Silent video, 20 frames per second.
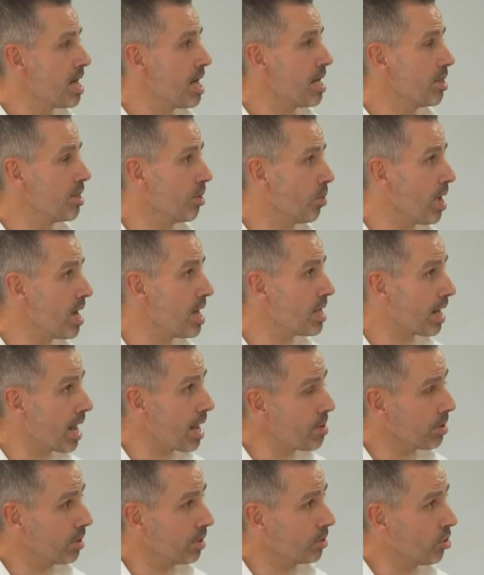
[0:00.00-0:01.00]
the way that I
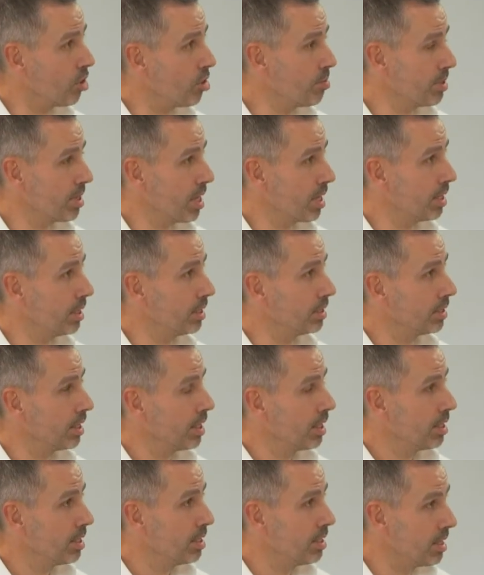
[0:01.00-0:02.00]
would interpret that is
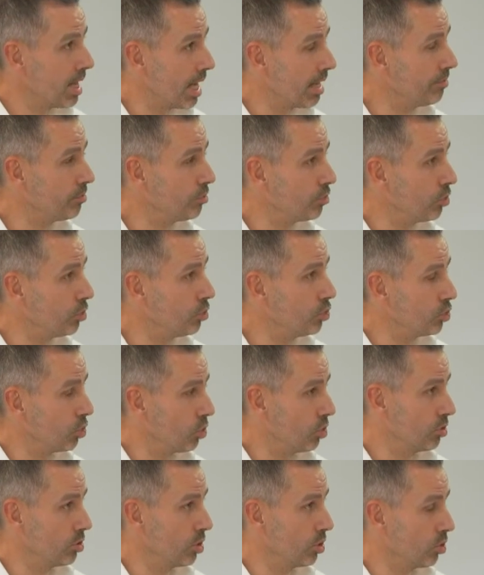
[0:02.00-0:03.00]
life's too
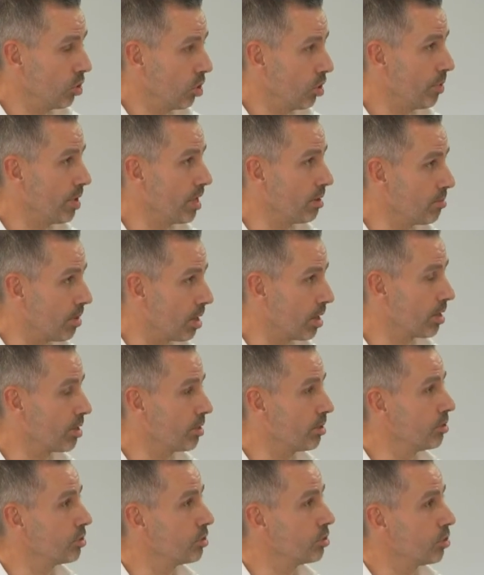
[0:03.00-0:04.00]
short to tolerate
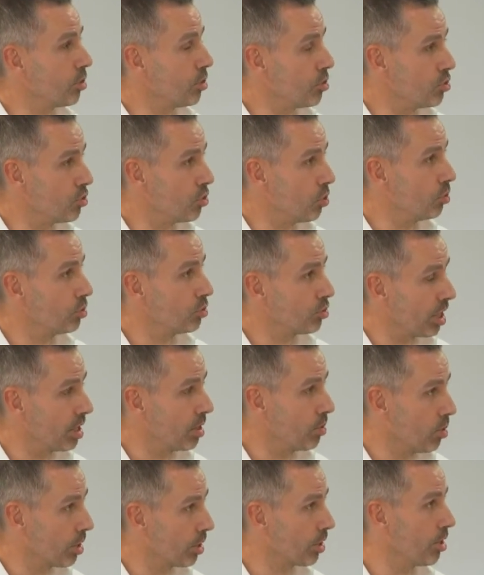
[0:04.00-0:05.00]
marketers who don't try to
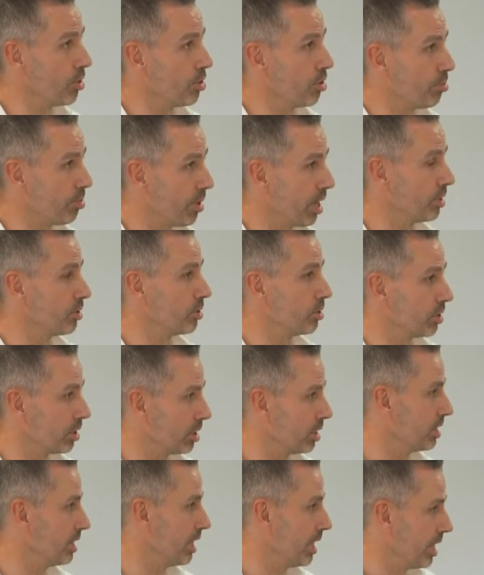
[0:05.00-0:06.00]
work out the pressures that a
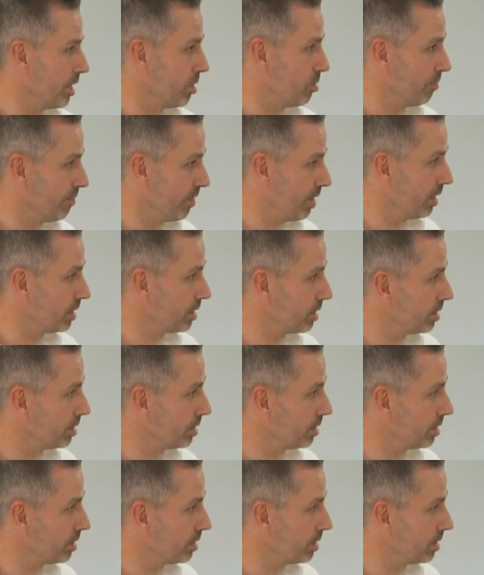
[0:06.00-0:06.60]
CEO feels.